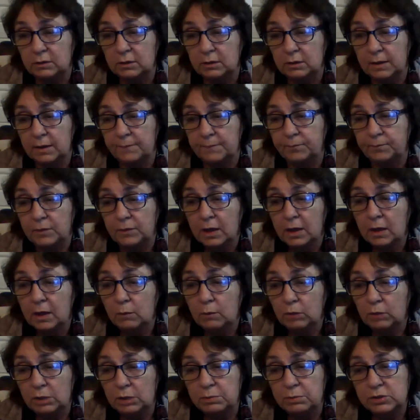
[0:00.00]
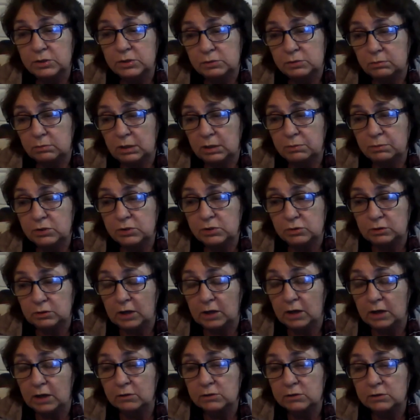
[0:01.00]

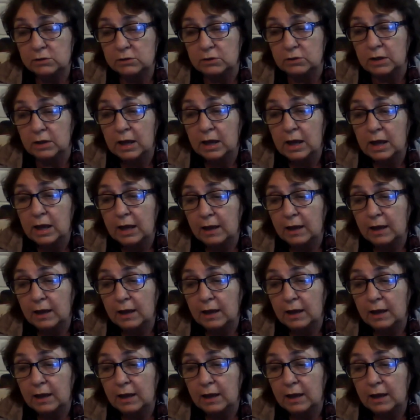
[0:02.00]
go to.